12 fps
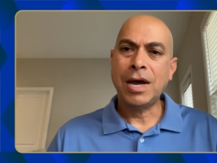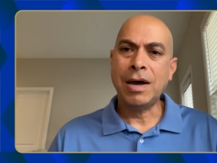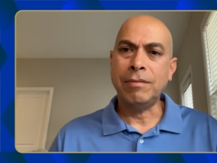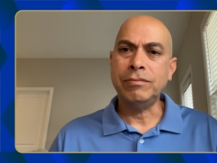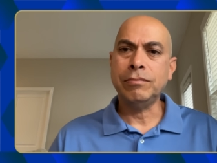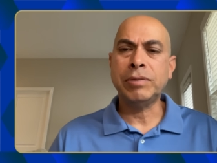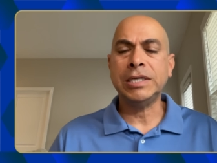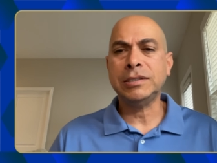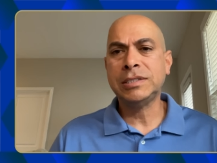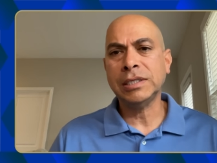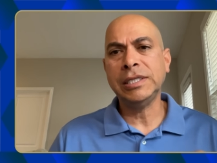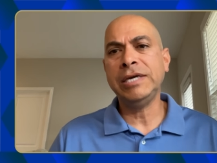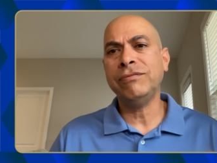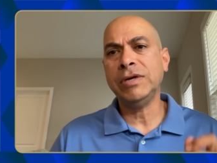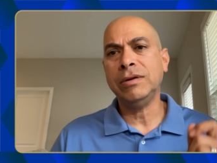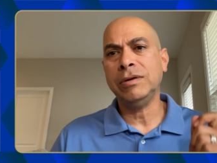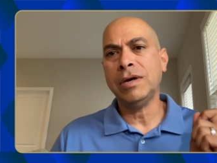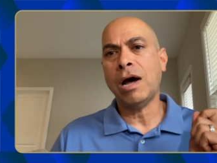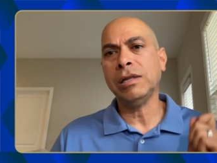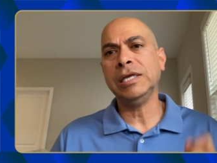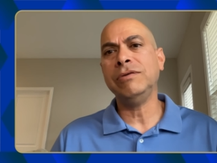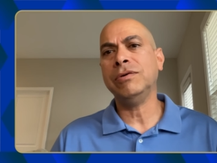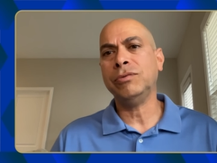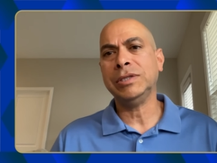but to leave it, I'll
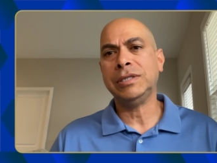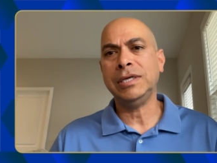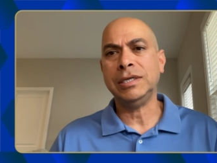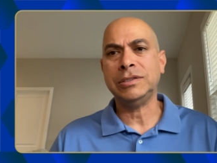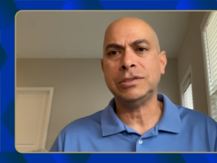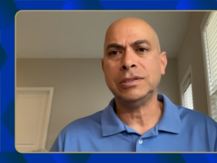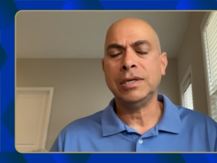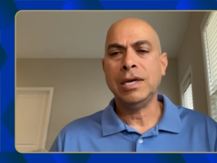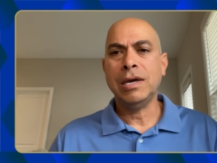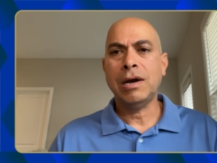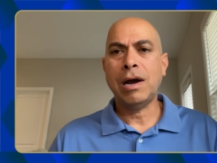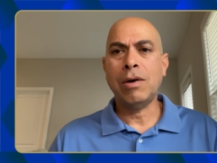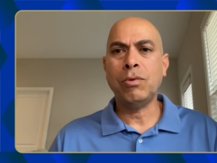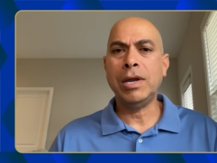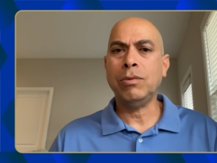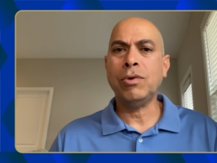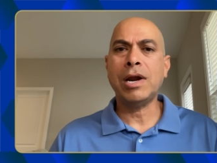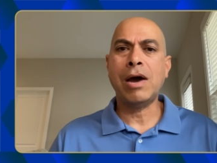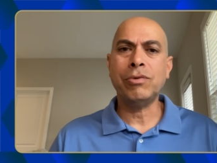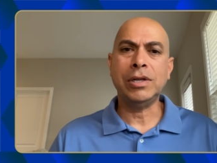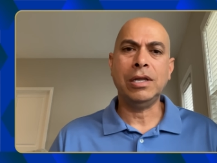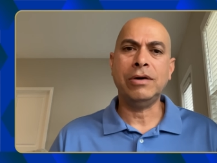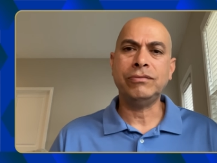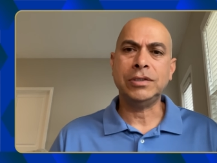leave it with this. What I
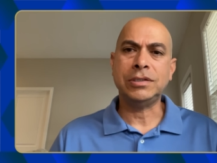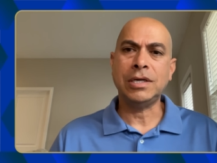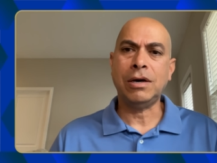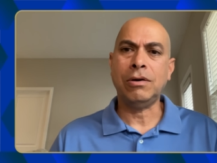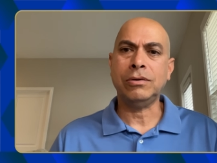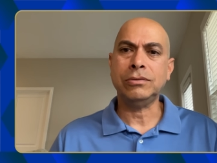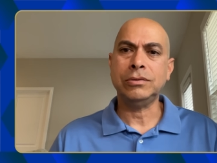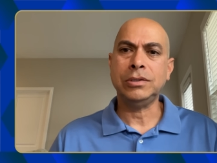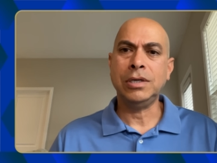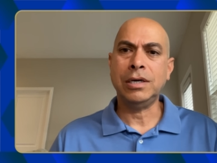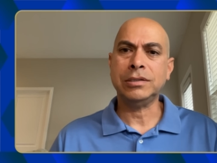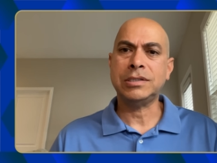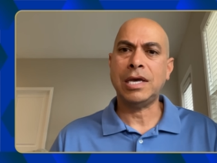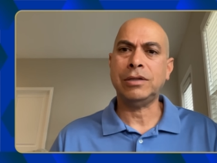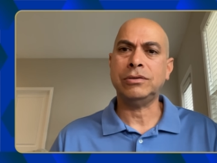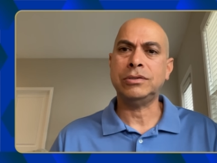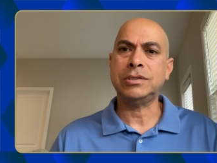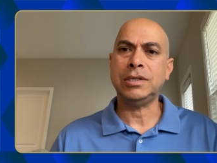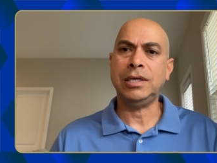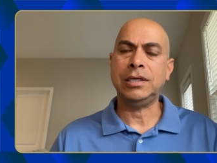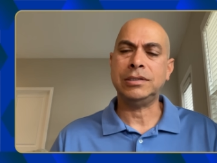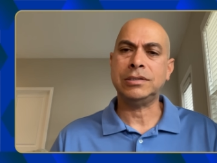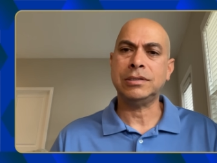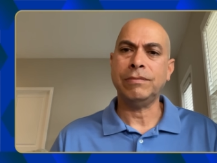would love to tell young sailors
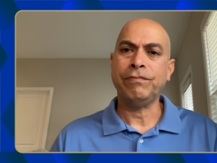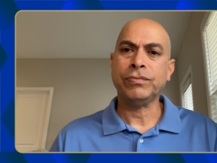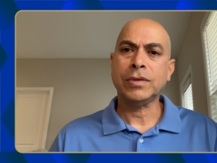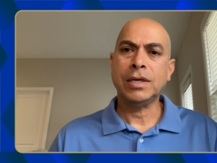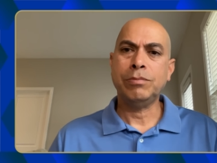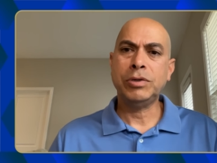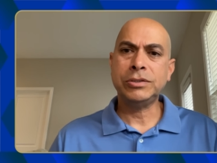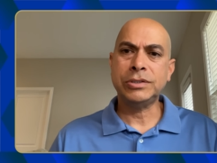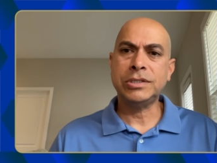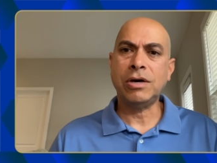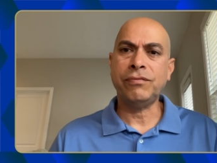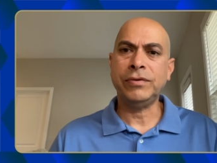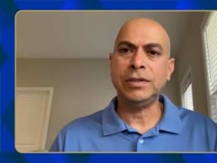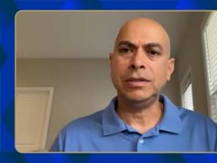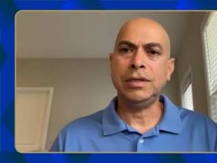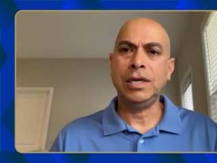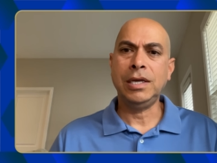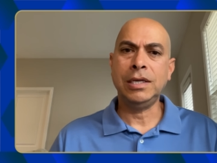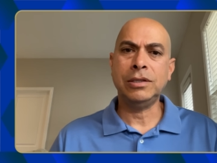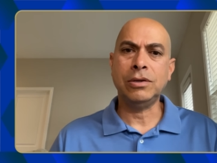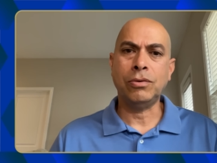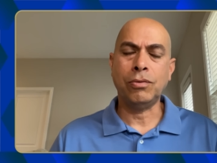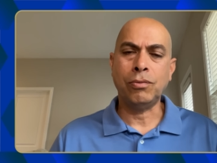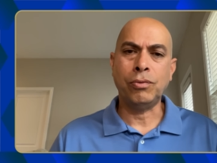is put yourself in
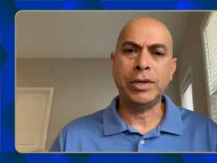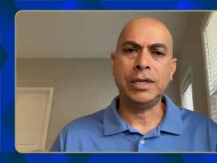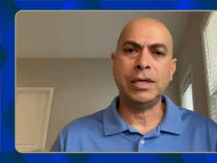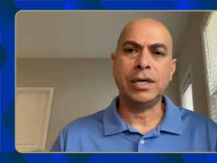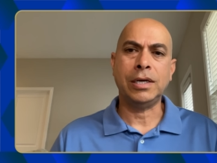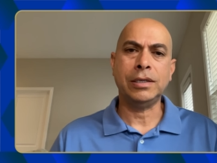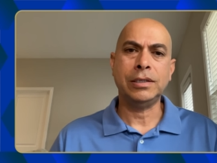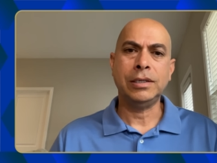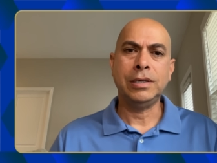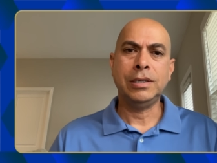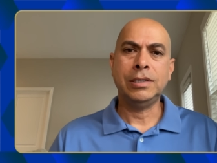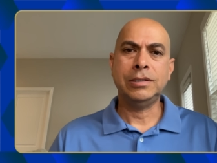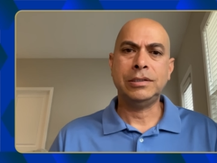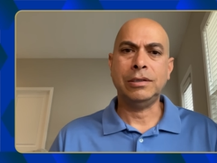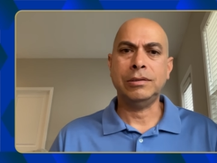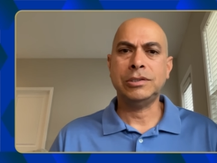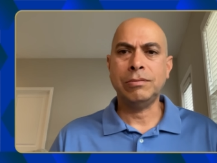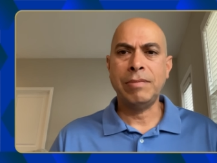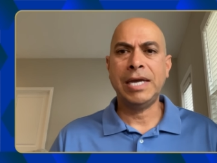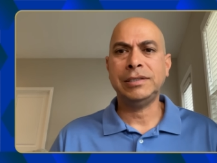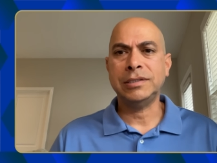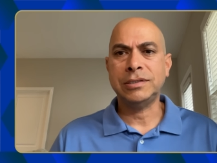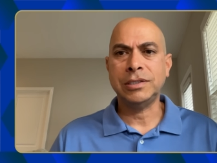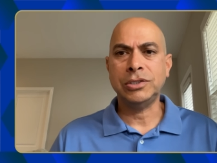the arena to
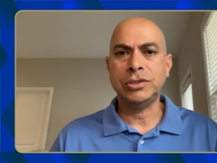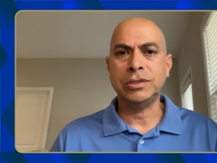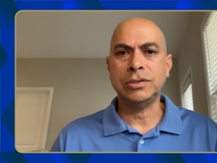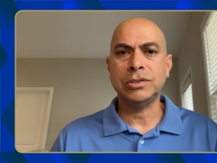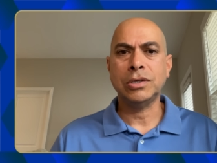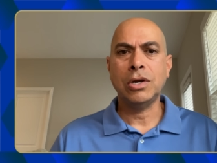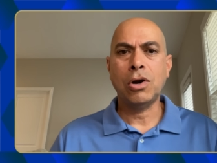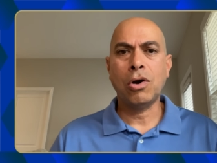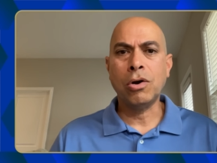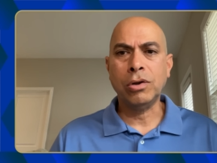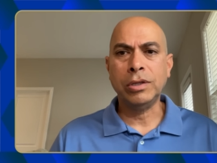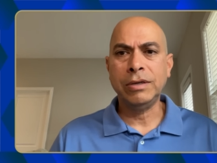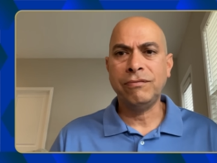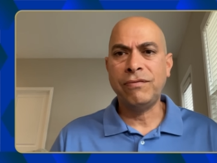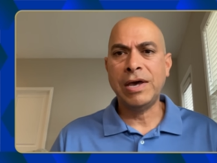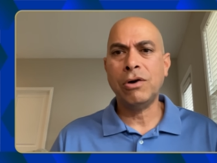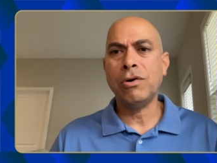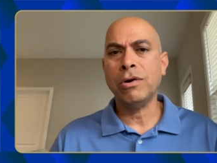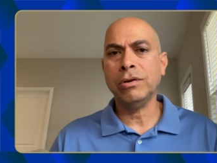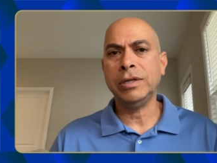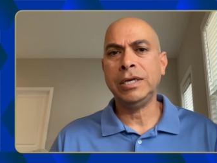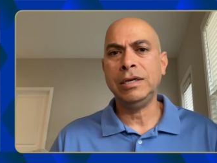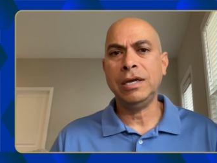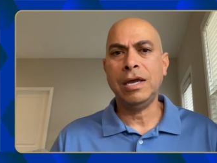make decisions early, fail
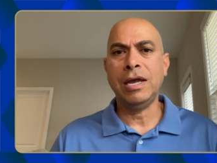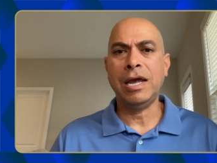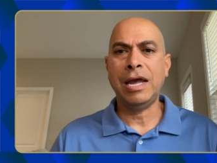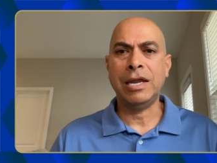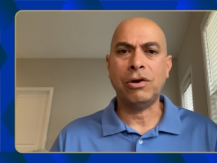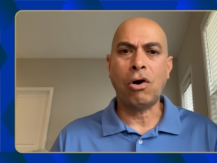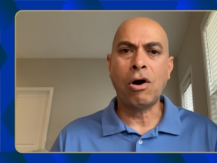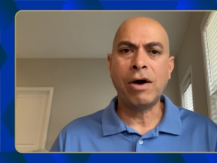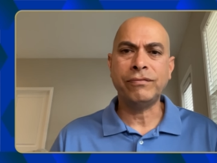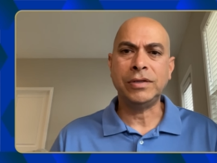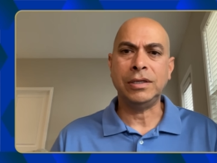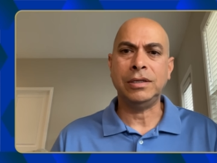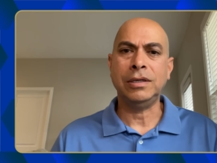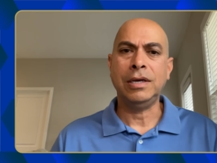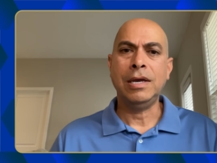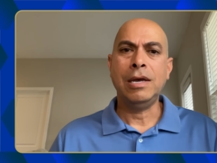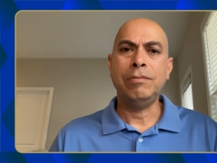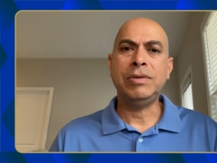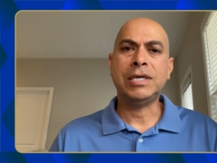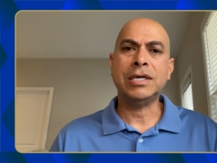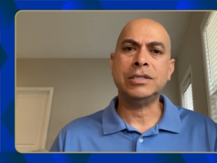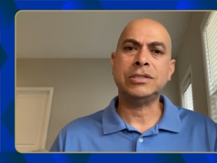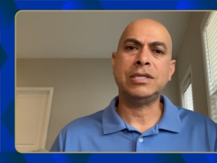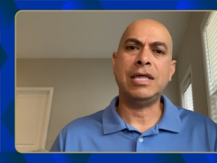early and often,
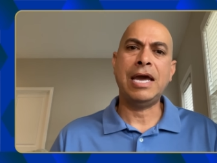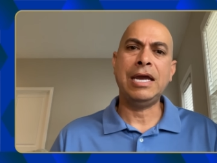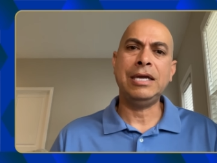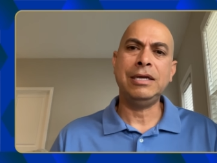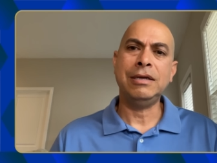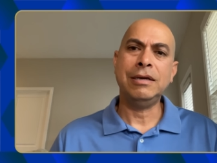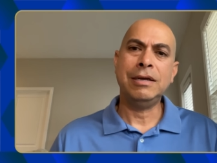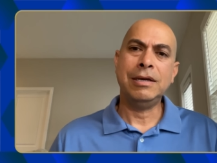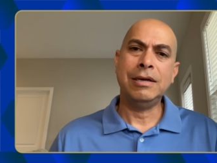because they